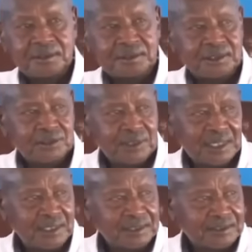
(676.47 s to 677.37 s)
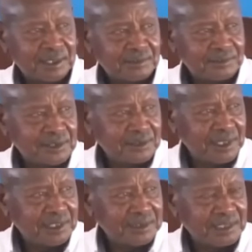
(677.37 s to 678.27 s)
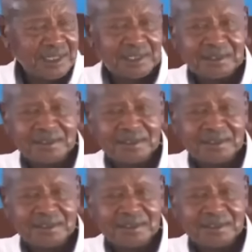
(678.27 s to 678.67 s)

The Ugandans, some of the Ugandans there,